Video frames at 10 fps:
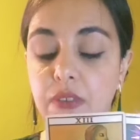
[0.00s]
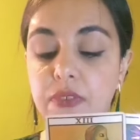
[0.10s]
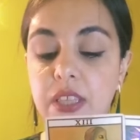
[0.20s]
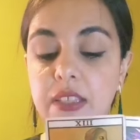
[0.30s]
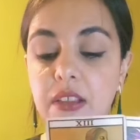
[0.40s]
I
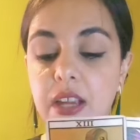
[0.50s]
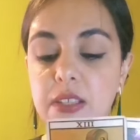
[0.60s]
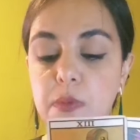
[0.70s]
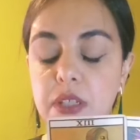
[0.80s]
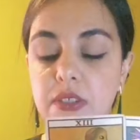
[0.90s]
feel like there
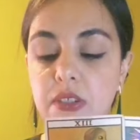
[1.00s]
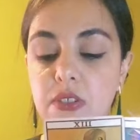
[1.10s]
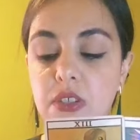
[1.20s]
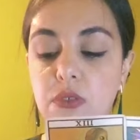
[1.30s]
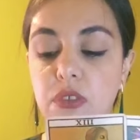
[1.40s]
has been a
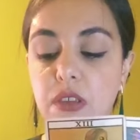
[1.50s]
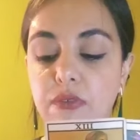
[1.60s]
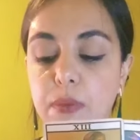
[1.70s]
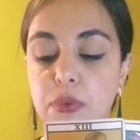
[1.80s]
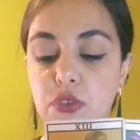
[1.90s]
tendency to
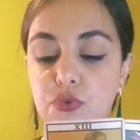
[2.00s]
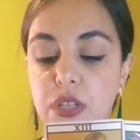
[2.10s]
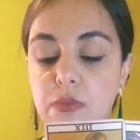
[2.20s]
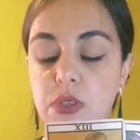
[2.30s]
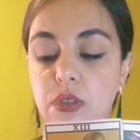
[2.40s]
give up your
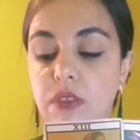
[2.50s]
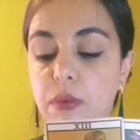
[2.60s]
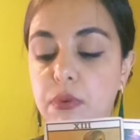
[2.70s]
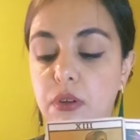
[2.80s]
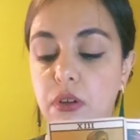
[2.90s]
dreams, to give
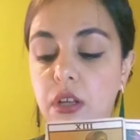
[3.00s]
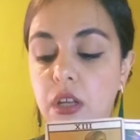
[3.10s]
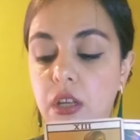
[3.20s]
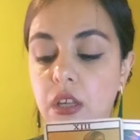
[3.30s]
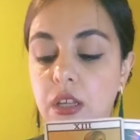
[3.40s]
up your
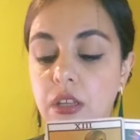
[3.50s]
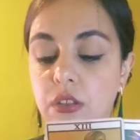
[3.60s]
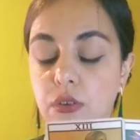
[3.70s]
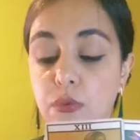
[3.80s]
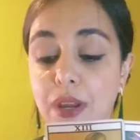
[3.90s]

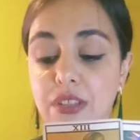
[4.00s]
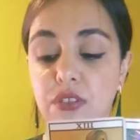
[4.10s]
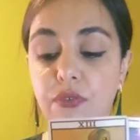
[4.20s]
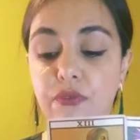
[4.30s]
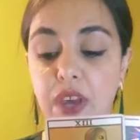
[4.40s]
your right
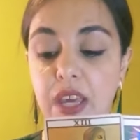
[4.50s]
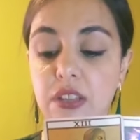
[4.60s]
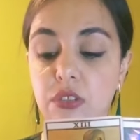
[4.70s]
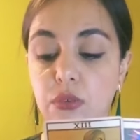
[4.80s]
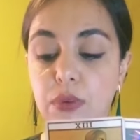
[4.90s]
to
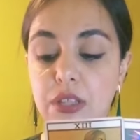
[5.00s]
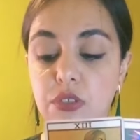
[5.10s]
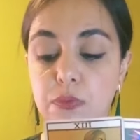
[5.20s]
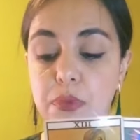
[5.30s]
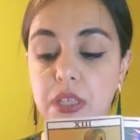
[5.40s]
fight, your right
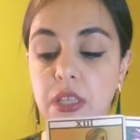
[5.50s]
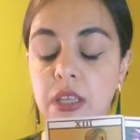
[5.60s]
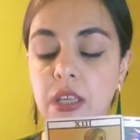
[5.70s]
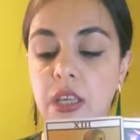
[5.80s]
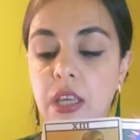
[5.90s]
to
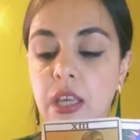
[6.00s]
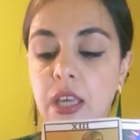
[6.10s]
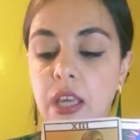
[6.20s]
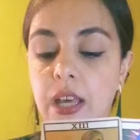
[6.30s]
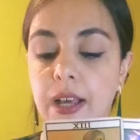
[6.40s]
be,
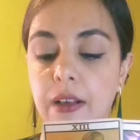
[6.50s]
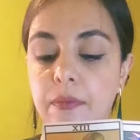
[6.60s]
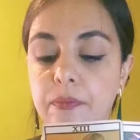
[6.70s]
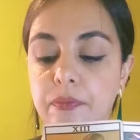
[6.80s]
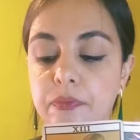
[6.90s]

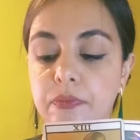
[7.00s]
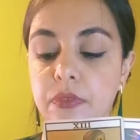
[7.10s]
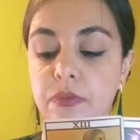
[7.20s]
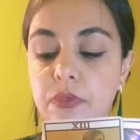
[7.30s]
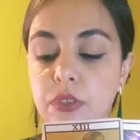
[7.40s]
um,
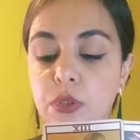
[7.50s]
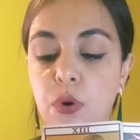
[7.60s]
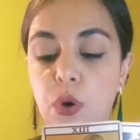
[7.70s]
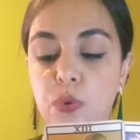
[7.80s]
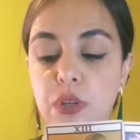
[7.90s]

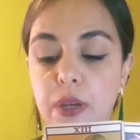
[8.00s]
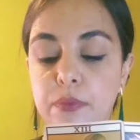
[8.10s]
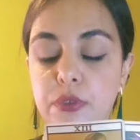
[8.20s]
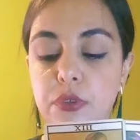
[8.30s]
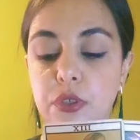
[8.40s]
to own
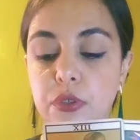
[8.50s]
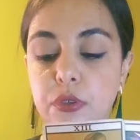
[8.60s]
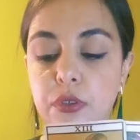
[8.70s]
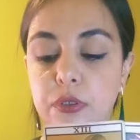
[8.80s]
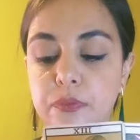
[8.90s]
up to
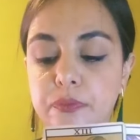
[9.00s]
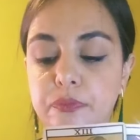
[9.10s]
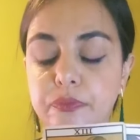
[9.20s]
your